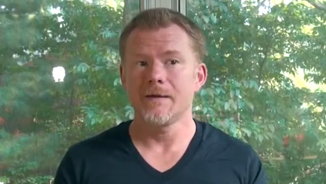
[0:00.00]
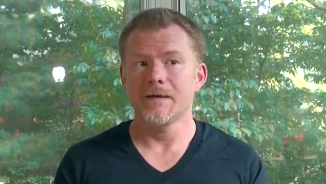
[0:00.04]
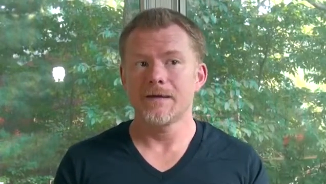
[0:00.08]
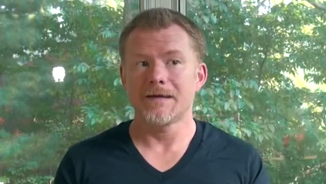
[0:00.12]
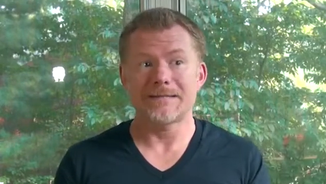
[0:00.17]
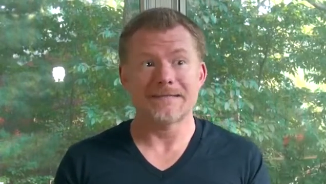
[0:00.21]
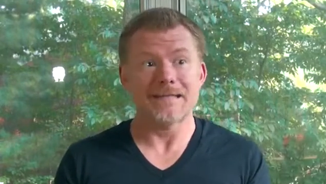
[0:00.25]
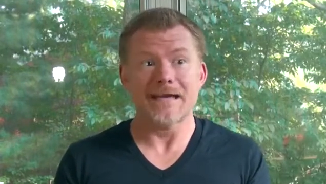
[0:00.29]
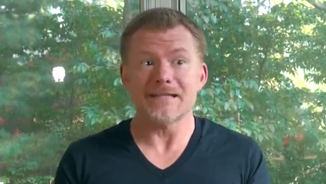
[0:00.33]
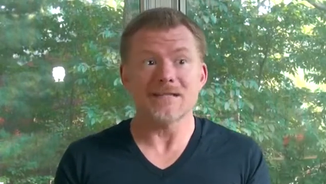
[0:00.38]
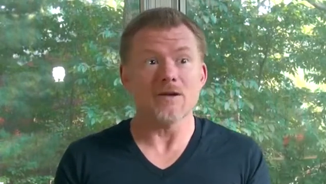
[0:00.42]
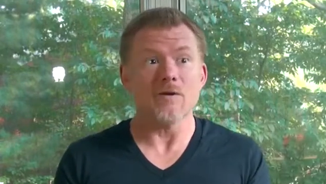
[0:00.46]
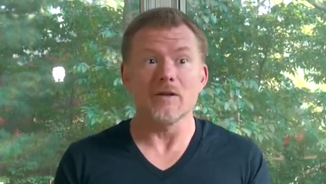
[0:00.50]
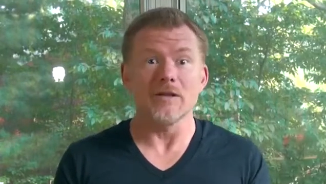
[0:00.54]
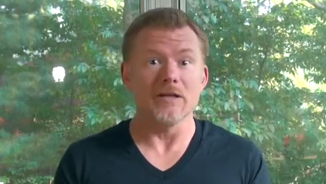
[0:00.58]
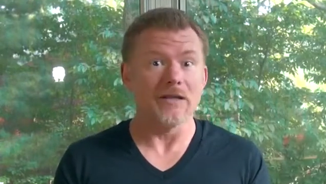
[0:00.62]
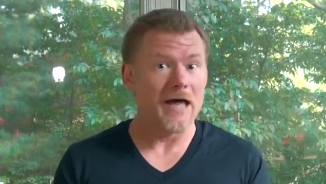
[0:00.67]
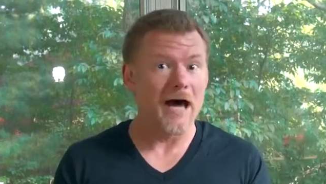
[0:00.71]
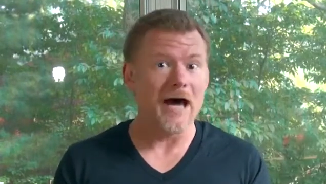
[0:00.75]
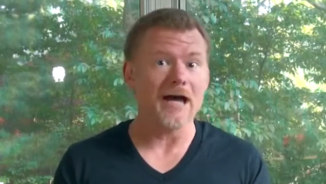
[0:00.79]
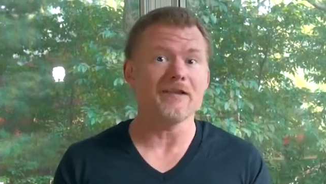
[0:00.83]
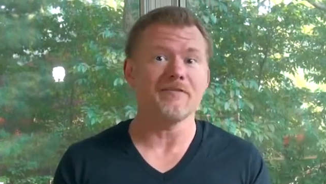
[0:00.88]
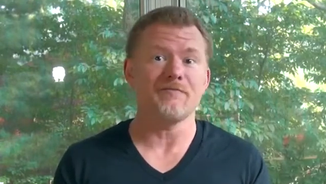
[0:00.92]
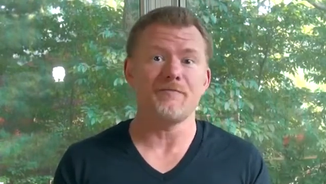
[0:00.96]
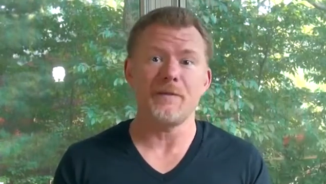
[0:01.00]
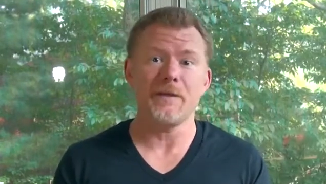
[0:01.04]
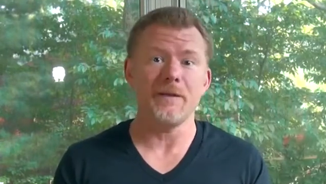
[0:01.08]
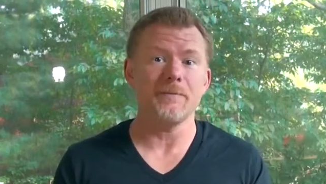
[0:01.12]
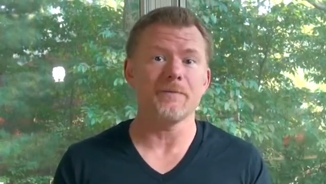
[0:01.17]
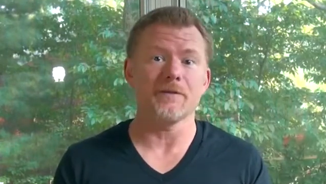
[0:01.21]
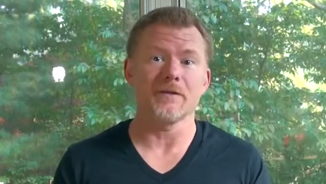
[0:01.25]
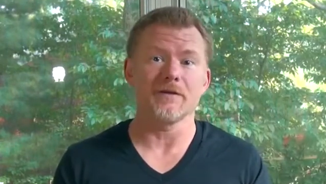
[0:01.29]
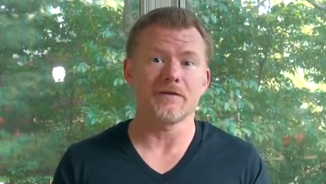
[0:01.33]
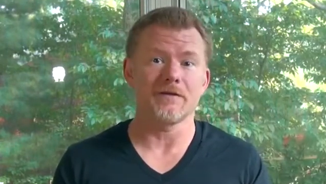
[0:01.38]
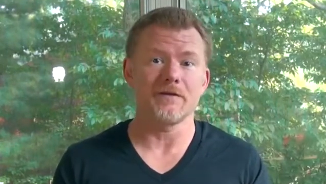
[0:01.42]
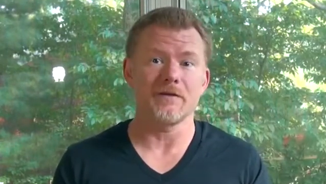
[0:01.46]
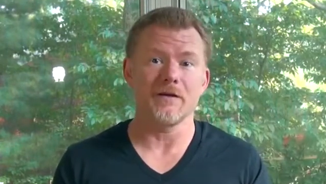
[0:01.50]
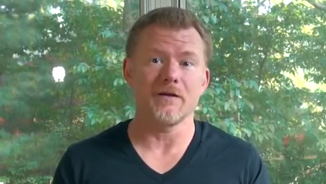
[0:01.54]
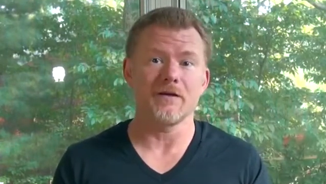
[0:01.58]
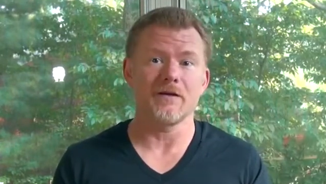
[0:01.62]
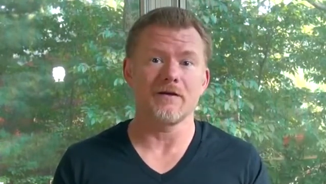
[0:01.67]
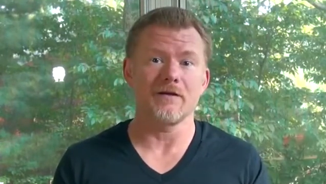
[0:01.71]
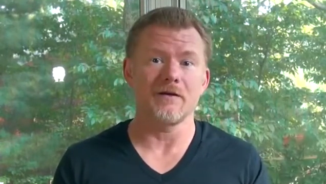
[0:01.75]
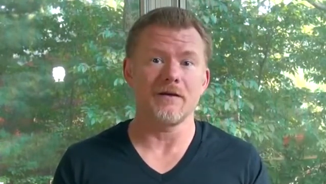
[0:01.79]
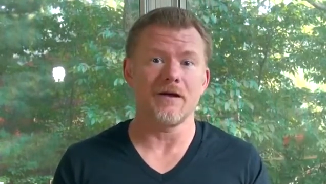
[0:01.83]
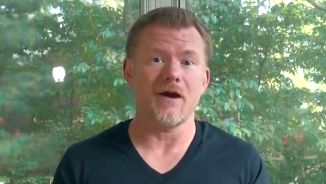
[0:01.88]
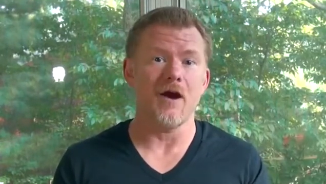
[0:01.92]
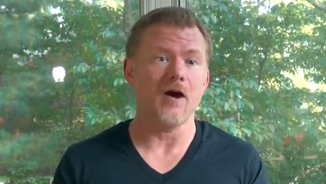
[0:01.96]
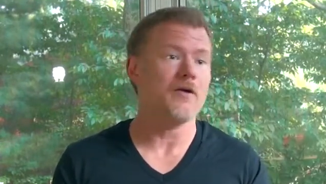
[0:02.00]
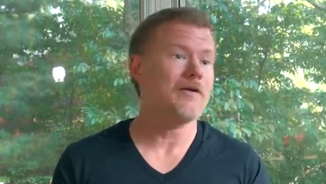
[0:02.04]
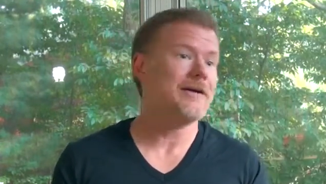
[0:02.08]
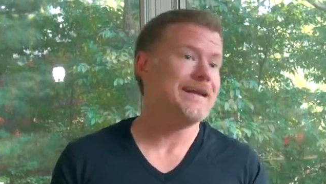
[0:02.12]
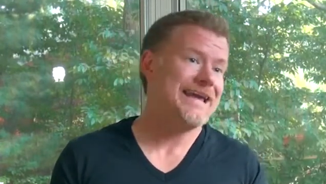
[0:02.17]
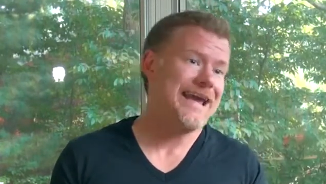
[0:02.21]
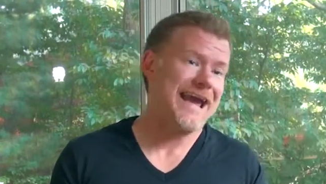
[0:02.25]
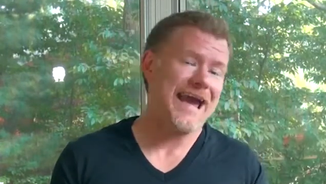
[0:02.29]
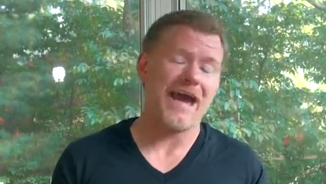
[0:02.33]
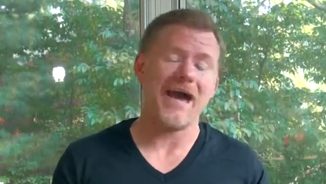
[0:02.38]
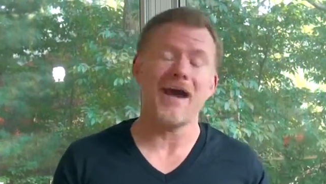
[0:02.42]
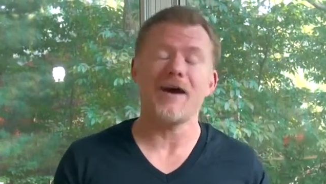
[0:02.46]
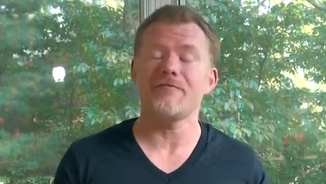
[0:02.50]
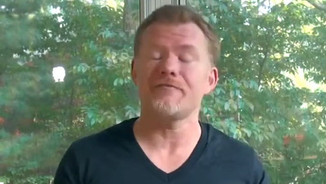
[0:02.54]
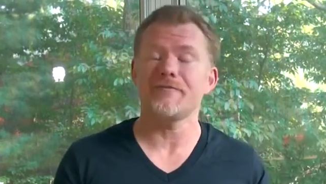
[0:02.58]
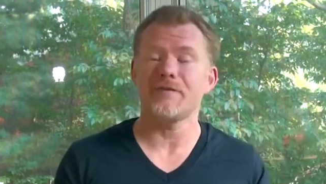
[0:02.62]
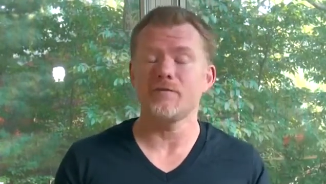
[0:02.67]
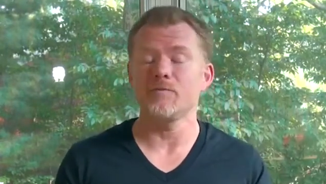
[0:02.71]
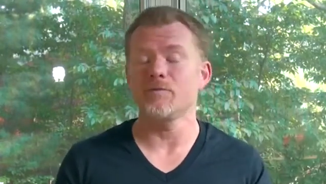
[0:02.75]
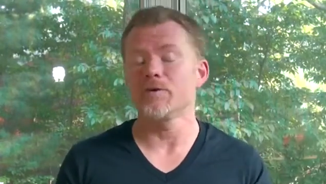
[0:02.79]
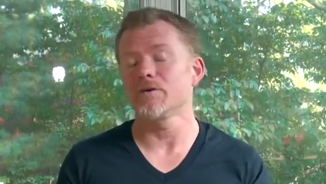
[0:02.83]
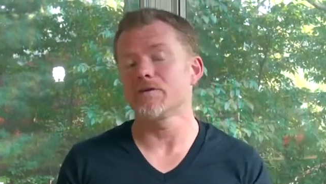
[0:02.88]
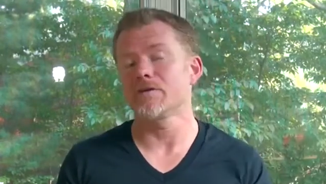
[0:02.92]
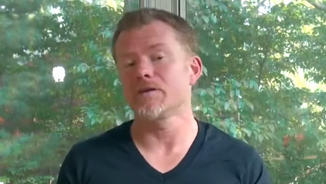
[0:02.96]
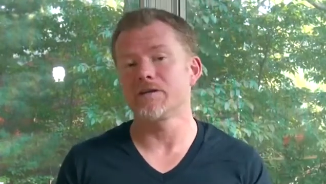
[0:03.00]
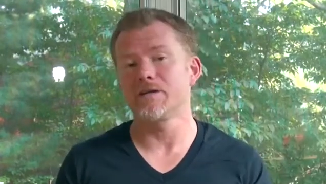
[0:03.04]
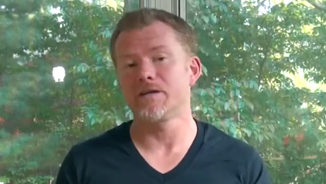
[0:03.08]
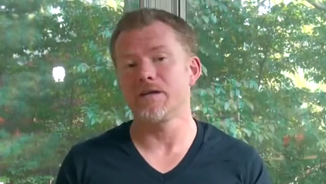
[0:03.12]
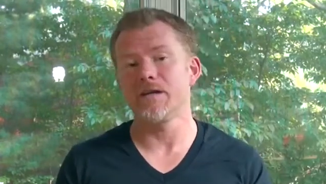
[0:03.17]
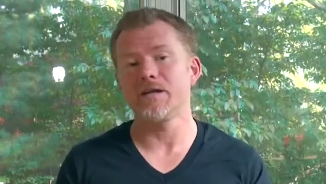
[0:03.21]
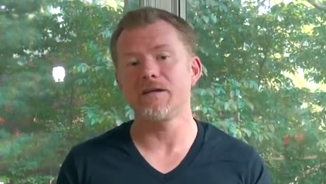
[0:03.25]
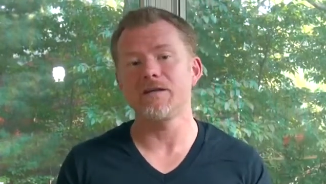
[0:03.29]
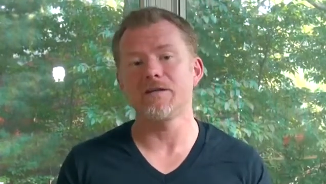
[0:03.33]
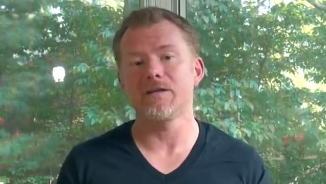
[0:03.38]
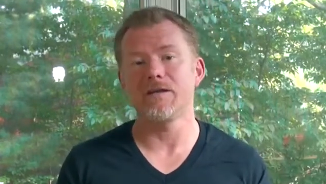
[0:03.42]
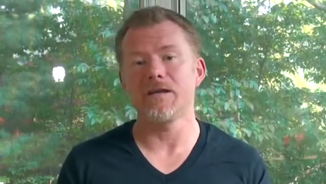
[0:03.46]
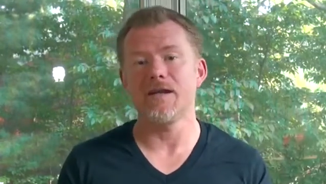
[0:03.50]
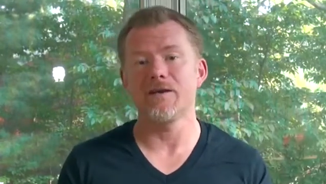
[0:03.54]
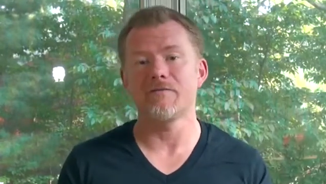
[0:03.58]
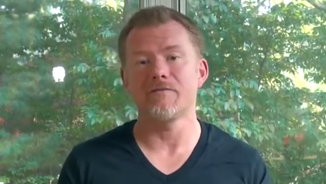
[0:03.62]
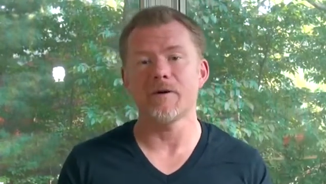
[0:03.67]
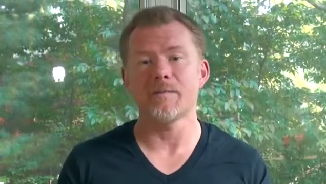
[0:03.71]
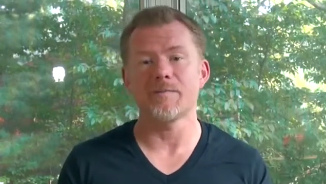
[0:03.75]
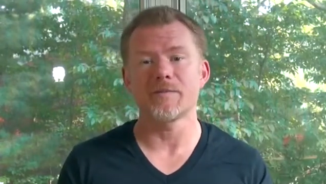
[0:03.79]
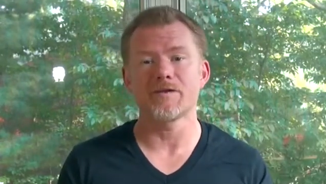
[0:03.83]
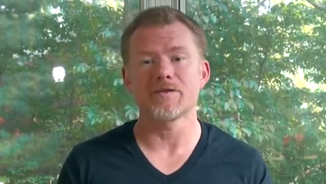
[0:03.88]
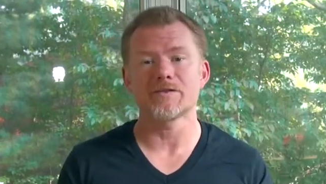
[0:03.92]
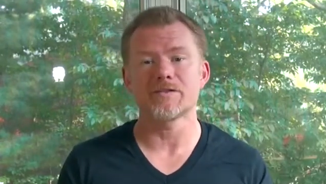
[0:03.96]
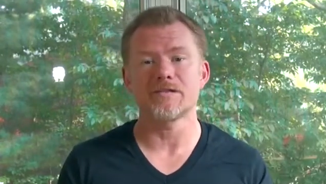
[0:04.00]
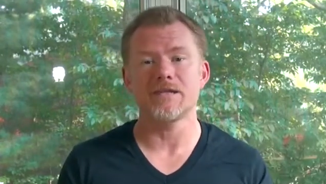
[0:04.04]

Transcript: because that's how a lot of people are already have and will continue to give up their